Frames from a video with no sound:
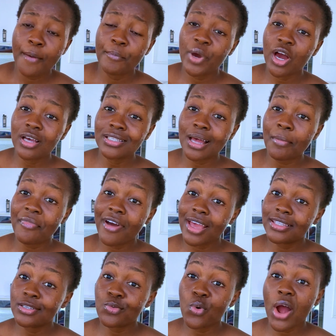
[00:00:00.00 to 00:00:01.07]
because I'm
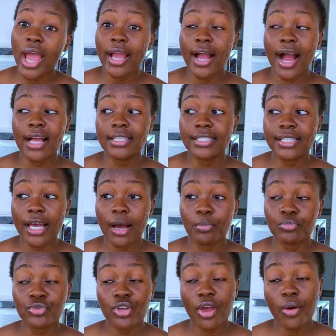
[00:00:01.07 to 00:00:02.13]
writing Waec and
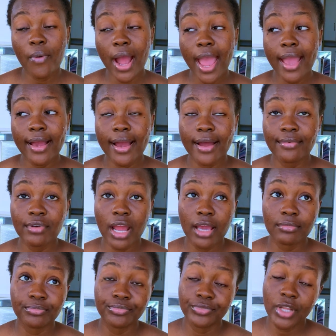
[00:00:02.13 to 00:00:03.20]
Jamb, sorry, Waec,
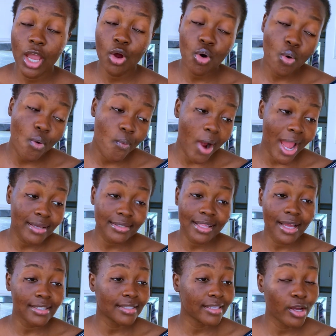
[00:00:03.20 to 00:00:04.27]
well, Neco, Waec
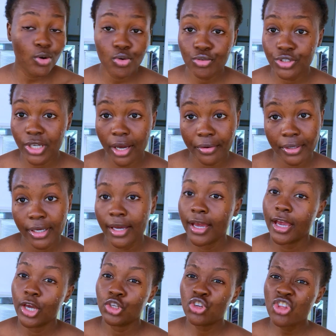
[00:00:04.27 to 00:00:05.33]
slash Neco Jare.
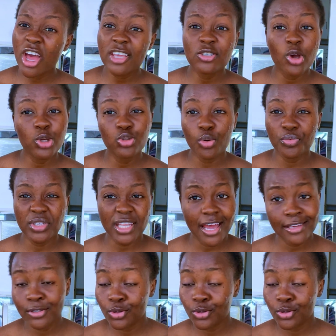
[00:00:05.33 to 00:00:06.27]
You know it's going to be nine